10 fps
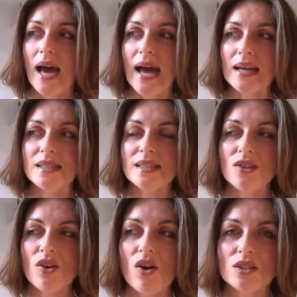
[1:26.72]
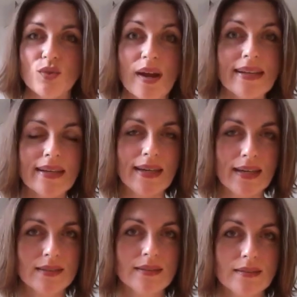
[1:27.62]
And start dreading
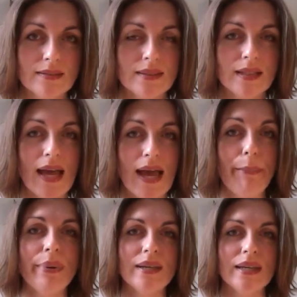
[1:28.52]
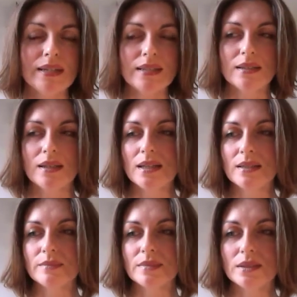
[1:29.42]
it happening,
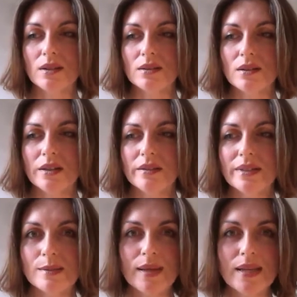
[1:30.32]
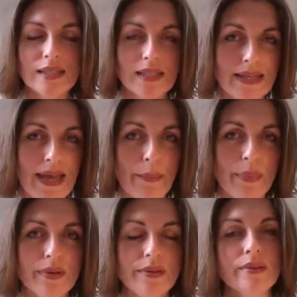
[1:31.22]
start kind of expecting it to
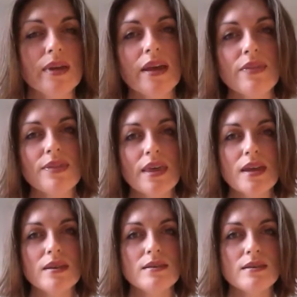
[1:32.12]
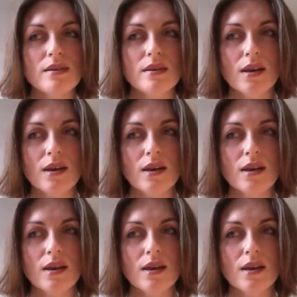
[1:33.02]
happen. And then